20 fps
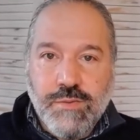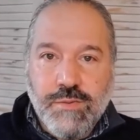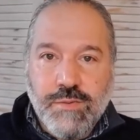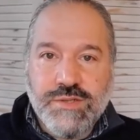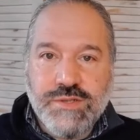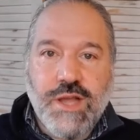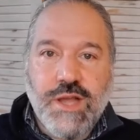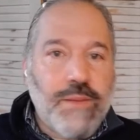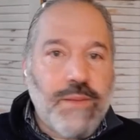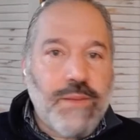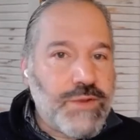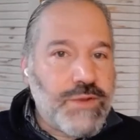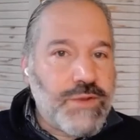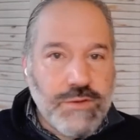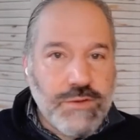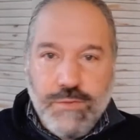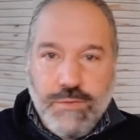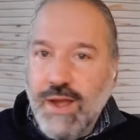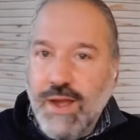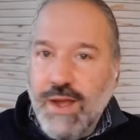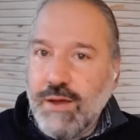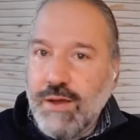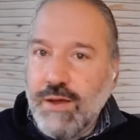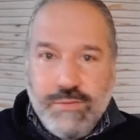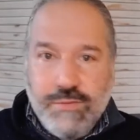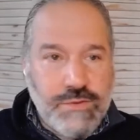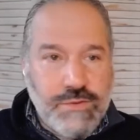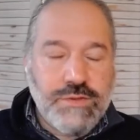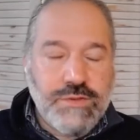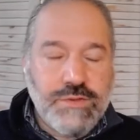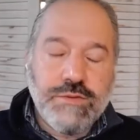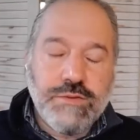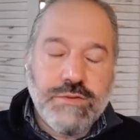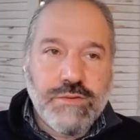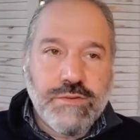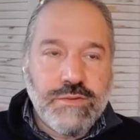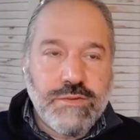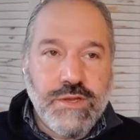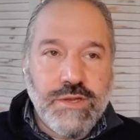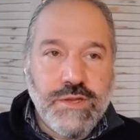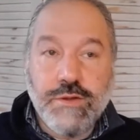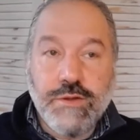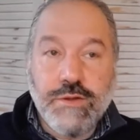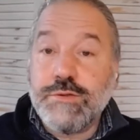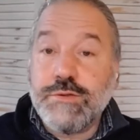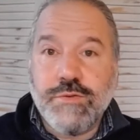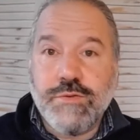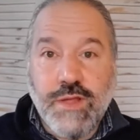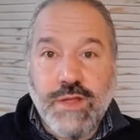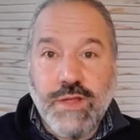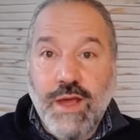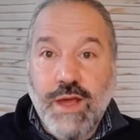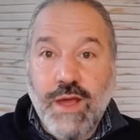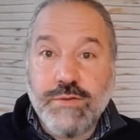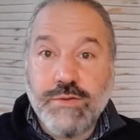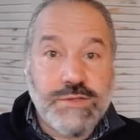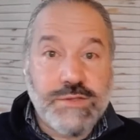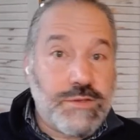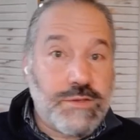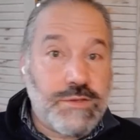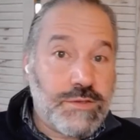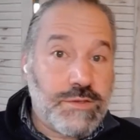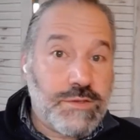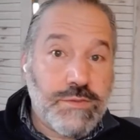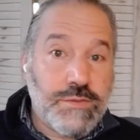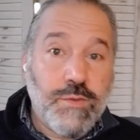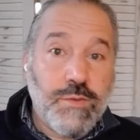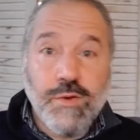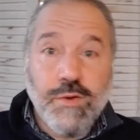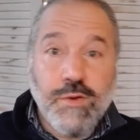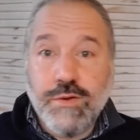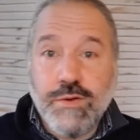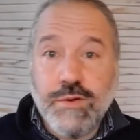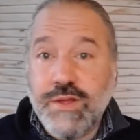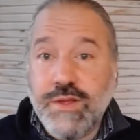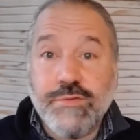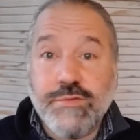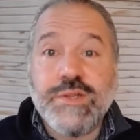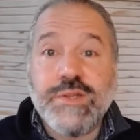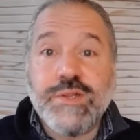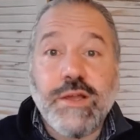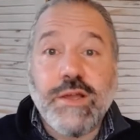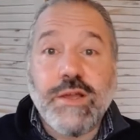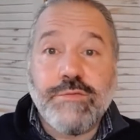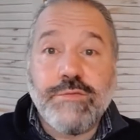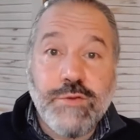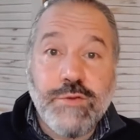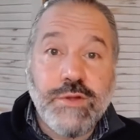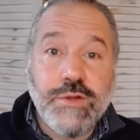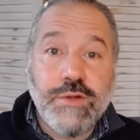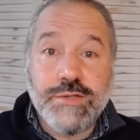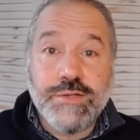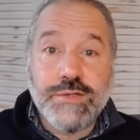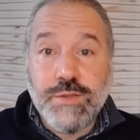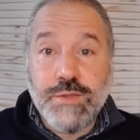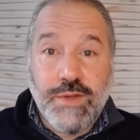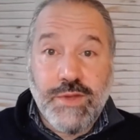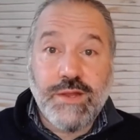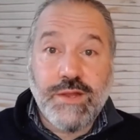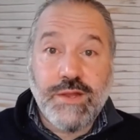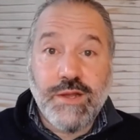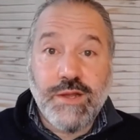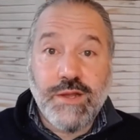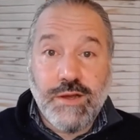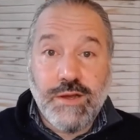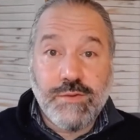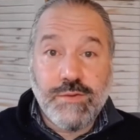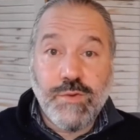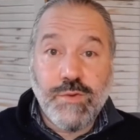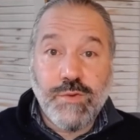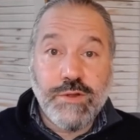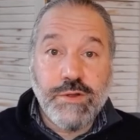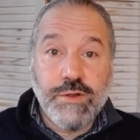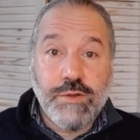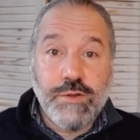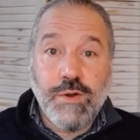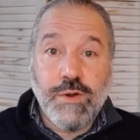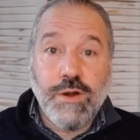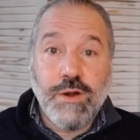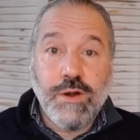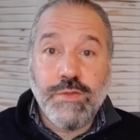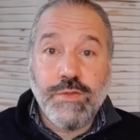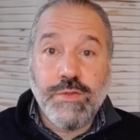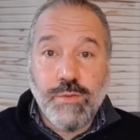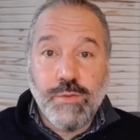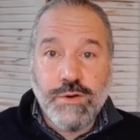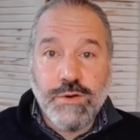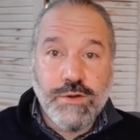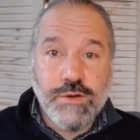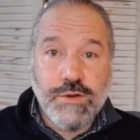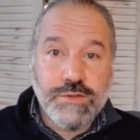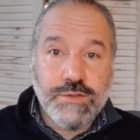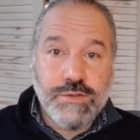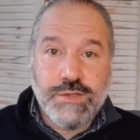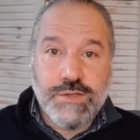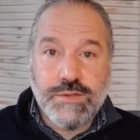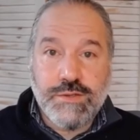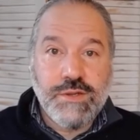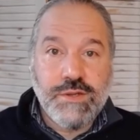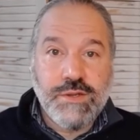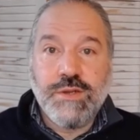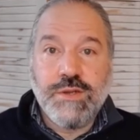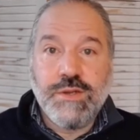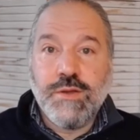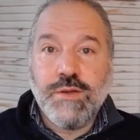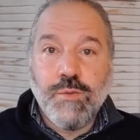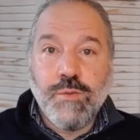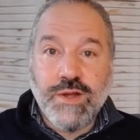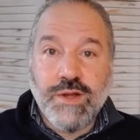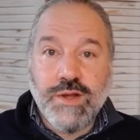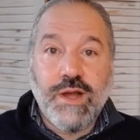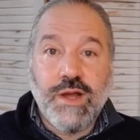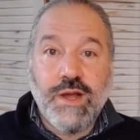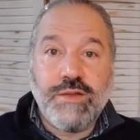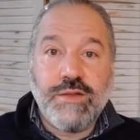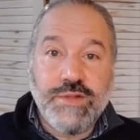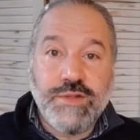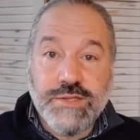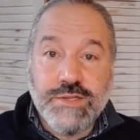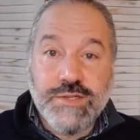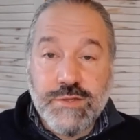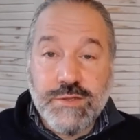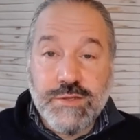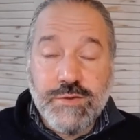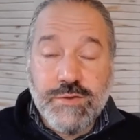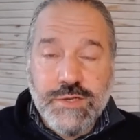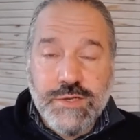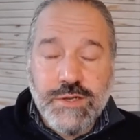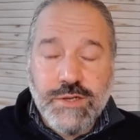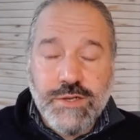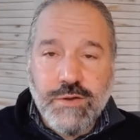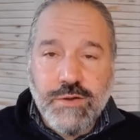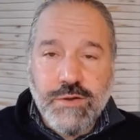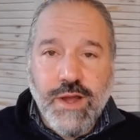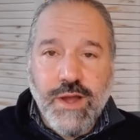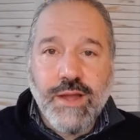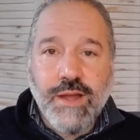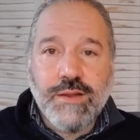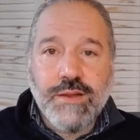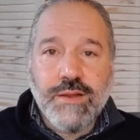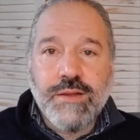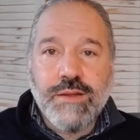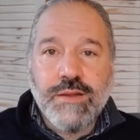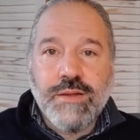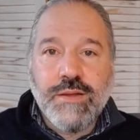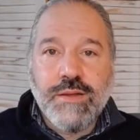which happened around the year 2000, more give or take a few years, depending on where you are in the world and what kind of institution you're at,